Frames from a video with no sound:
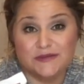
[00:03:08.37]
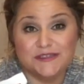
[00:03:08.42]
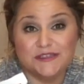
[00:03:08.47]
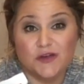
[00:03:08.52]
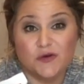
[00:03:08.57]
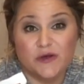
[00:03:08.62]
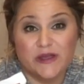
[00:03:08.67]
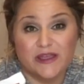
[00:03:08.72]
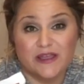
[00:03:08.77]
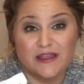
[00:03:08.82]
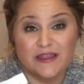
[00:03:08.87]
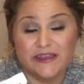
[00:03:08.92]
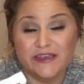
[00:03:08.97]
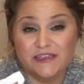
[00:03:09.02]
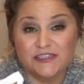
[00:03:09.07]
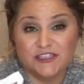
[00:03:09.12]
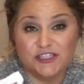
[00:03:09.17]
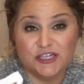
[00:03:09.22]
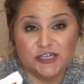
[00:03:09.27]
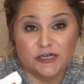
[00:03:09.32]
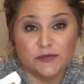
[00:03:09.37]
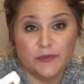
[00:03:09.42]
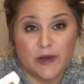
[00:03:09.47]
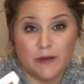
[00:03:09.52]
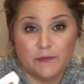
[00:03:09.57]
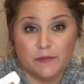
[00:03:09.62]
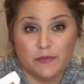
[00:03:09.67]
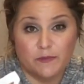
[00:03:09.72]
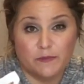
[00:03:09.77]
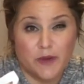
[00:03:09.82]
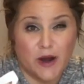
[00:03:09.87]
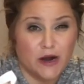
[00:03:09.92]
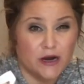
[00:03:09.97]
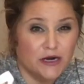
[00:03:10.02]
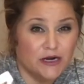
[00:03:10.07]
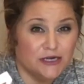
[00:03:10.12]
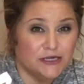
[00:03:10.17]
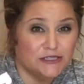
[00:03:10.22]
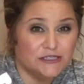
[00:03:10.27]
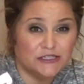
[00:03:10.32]
So it cleans your pump
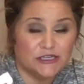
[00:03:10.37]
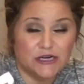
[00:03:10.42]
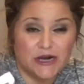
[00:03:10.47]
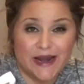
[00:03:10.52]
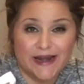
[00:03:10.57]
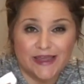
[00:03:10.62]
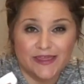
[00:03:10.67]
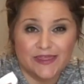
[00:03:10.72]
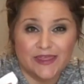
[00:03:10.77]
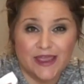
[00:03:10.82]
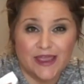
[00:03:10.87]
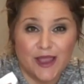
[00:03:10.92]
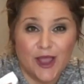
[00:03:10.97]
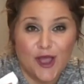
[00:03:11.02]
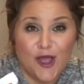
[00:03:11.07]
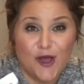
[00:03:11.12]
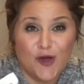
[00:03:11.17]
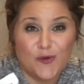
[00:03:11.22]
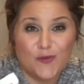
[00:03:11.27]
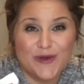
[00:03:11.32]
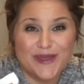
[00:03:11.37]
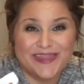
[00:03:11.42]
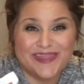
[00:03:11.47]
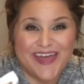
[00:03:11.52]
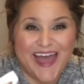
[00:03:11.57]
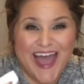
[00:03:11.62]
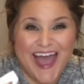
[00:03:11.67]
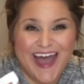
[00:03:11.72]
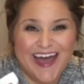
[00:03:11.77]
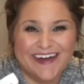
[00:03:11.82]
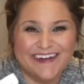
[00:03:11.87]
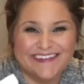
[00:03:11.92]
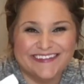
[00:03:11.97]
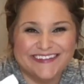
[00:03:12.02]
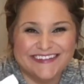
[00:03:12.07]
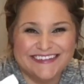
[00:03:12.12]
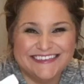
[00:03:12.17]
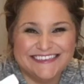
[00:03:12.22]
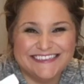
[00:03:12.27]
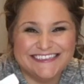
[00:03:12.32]
parts or anything
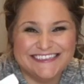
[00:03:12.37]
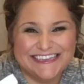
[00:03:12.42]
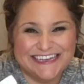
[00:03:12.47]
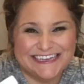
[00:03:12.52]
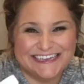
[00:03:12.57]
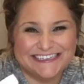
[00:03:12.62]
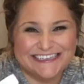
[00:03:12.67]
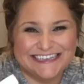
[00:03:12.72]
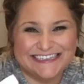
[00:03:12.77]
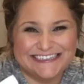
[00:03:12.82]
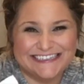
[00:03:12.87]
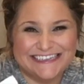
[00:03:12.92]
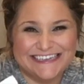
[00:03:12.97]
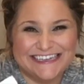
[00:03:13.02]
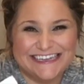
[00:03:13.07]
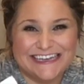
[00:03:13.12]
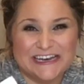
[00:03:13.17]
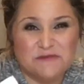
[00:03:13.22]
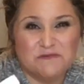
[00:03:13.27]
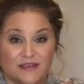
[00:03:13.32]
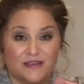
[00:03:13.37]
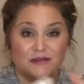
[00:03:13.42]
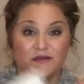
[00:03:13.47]
without sanitizing it.